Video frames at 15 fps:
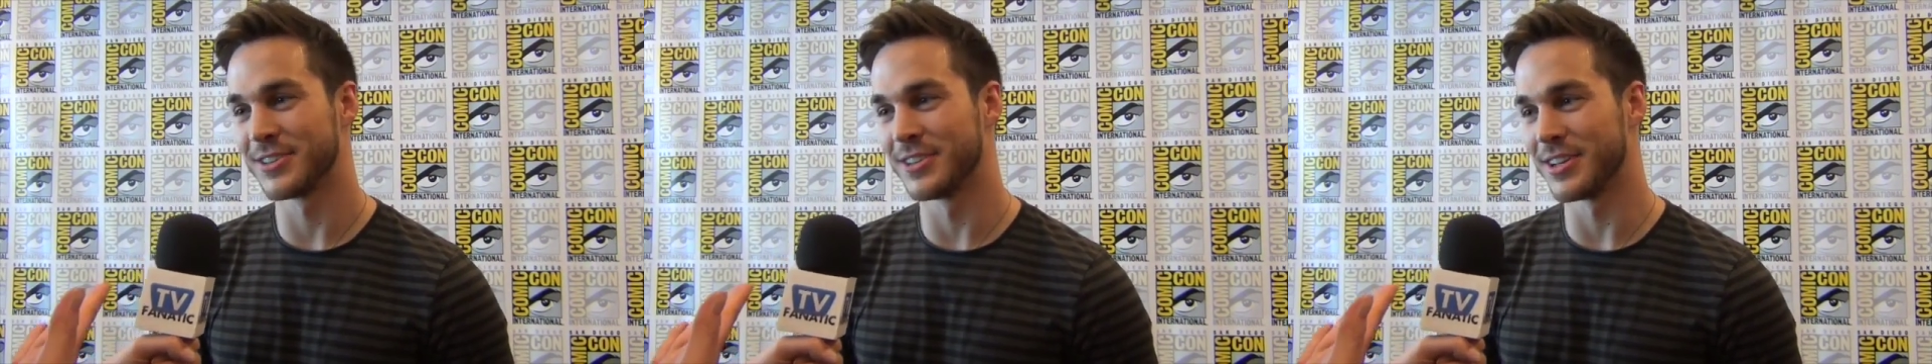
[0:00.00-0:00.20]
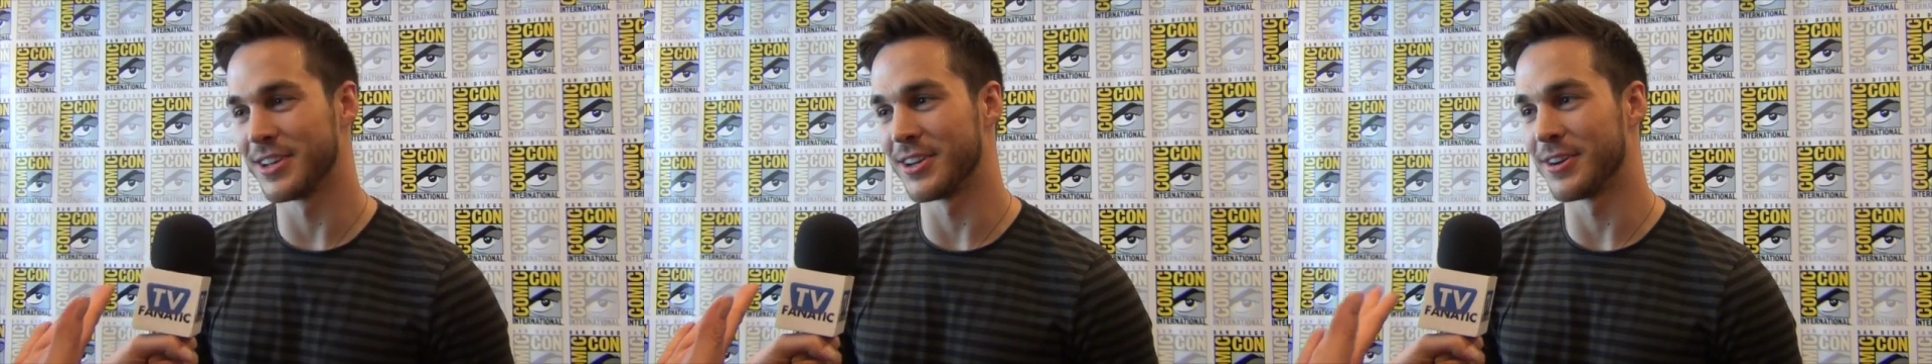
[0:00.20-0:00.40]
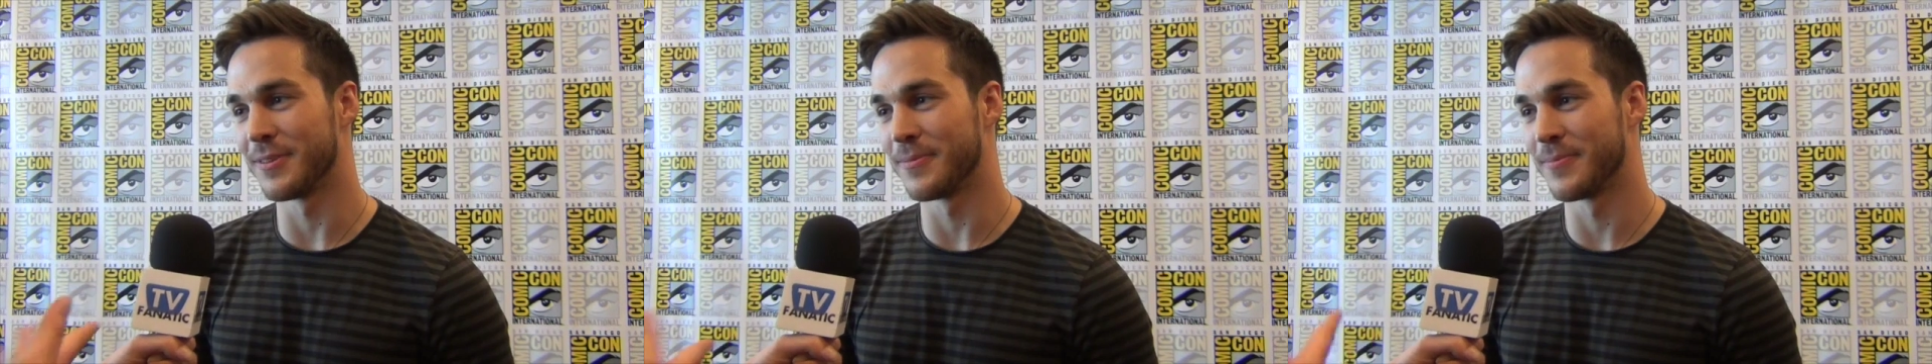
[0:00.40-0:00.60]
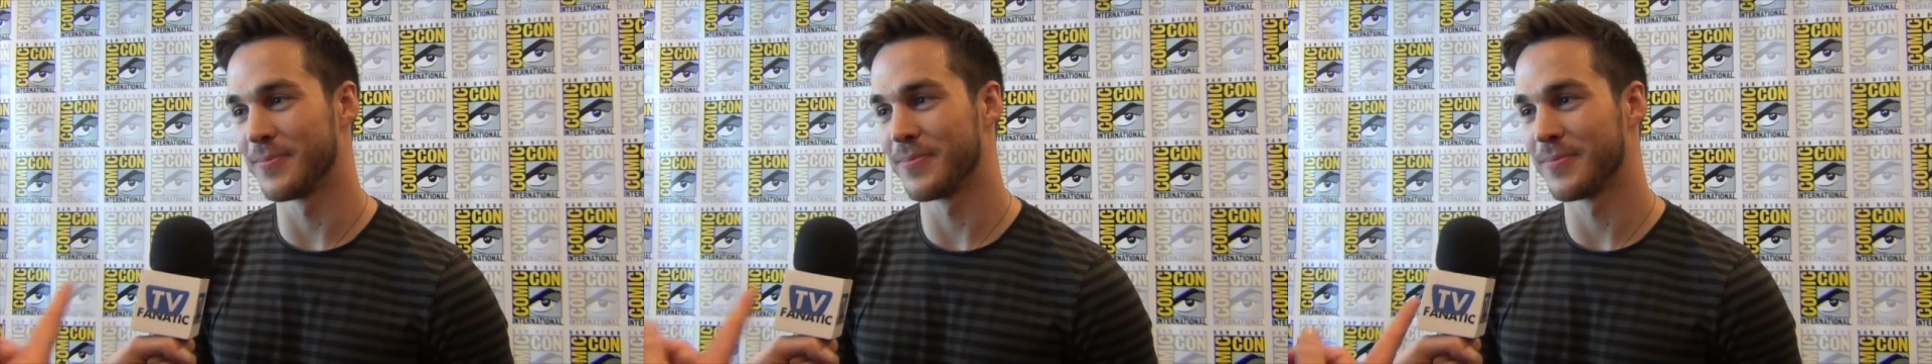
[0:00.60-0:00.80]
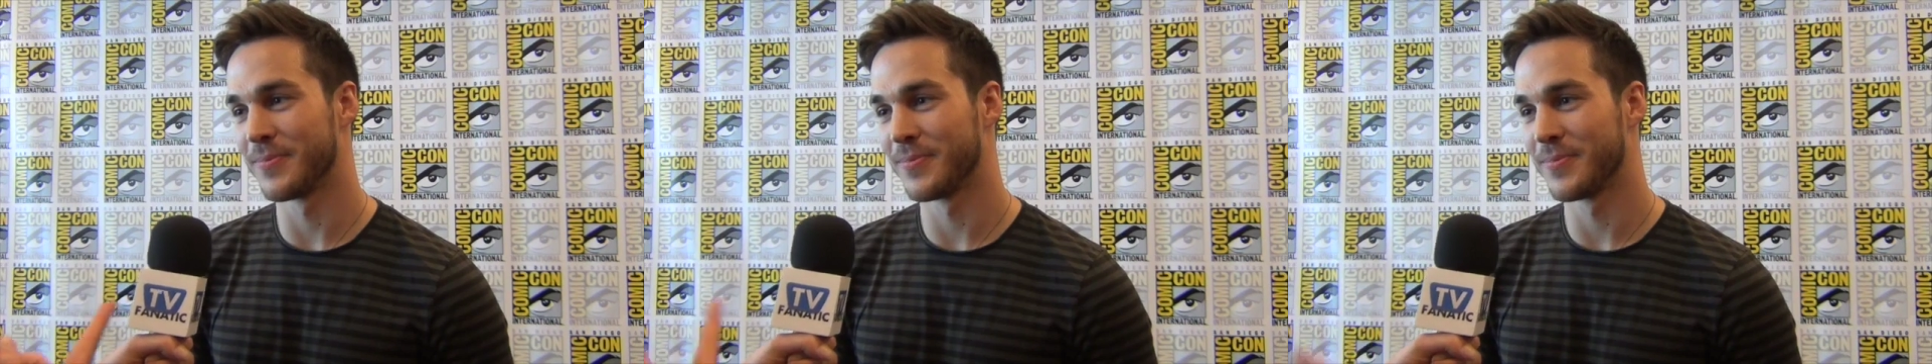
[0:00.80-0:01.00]
it's good to hear.
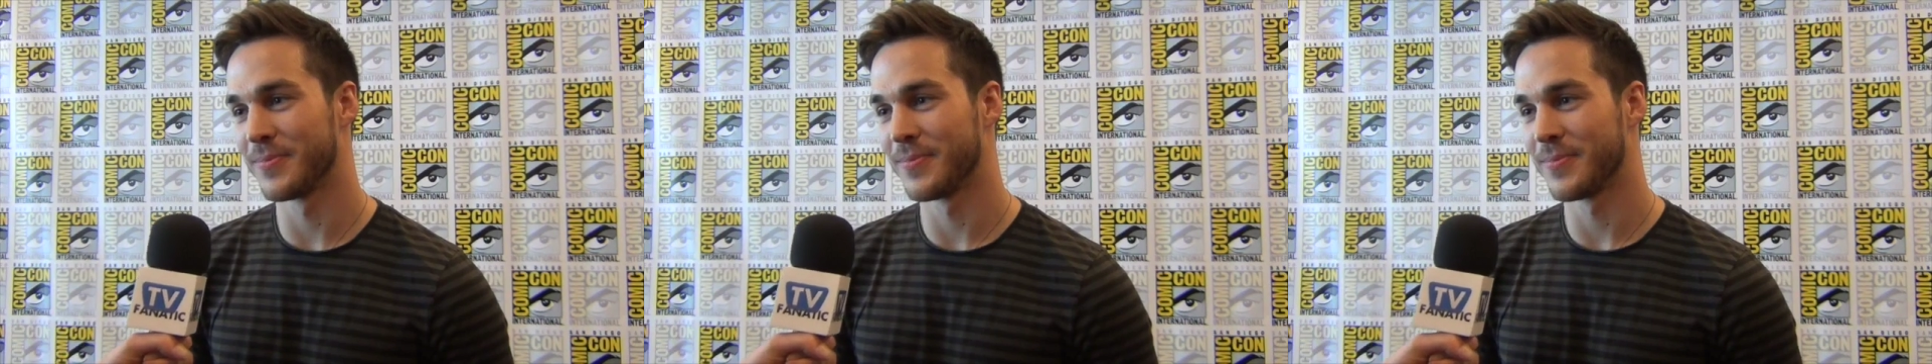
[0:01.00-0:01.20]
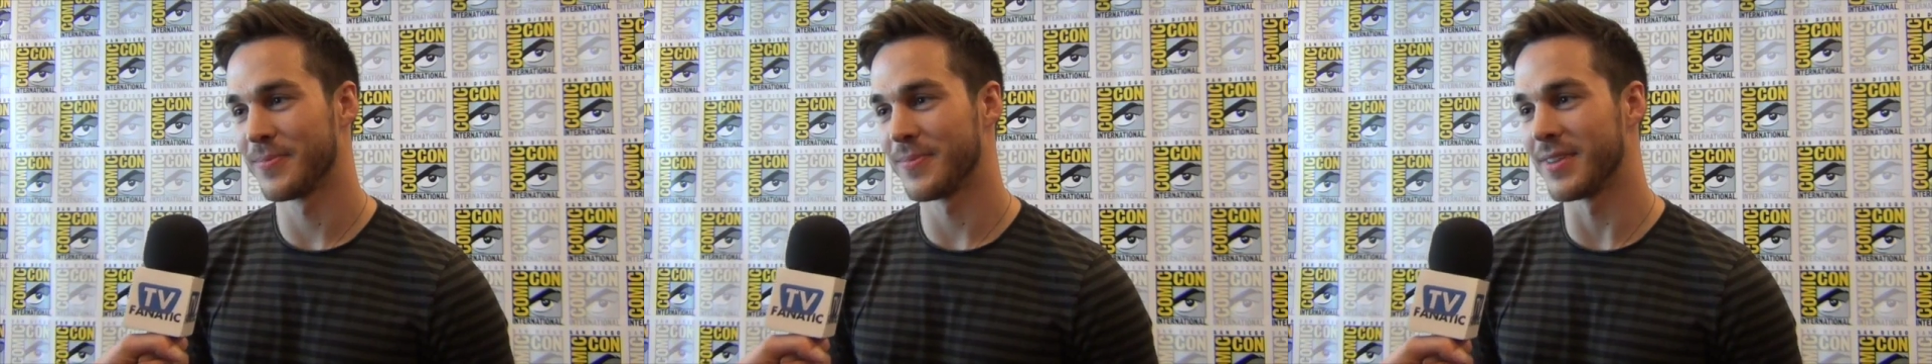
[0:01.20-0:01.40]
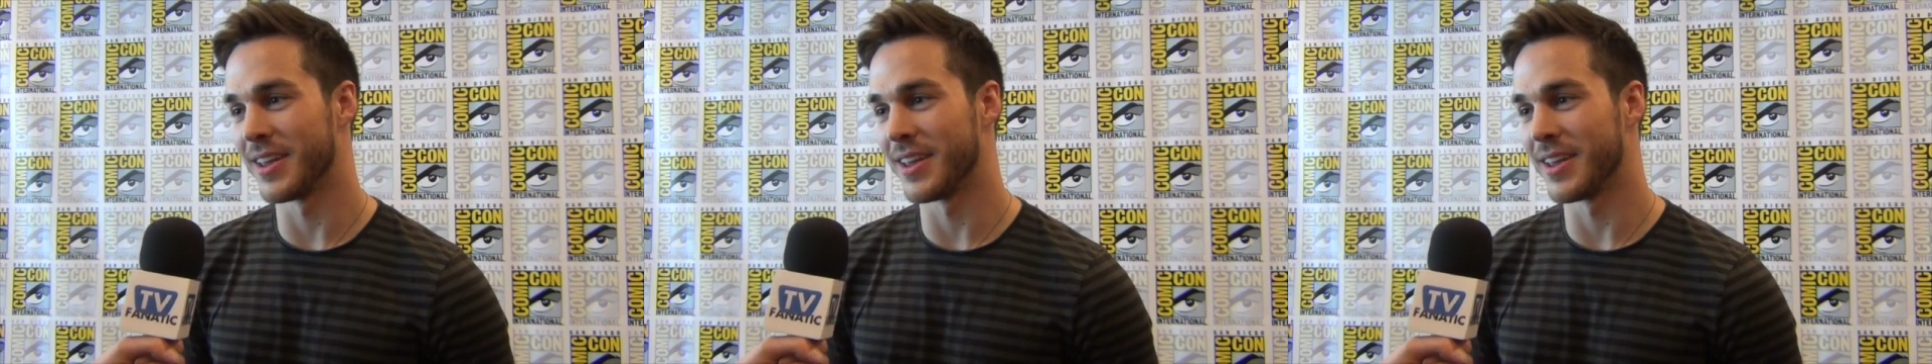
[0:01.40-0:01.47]
that that right there.